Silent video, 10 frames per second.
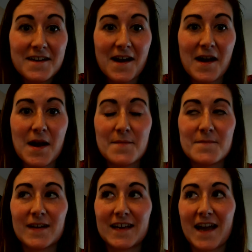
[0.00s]

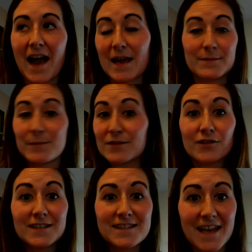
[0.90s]
I am
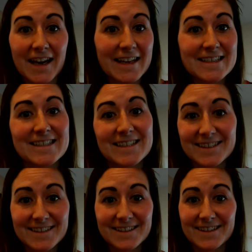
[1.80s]
speechless that
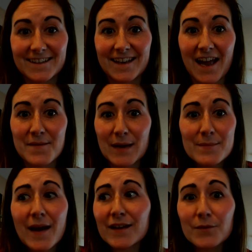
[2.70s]
I made it
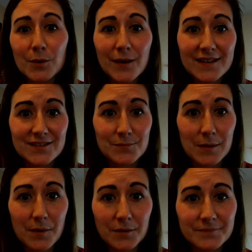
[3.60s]
back in 3 weeks,
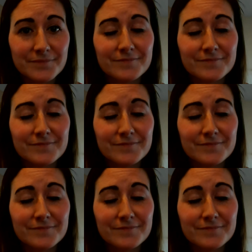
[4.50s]
people.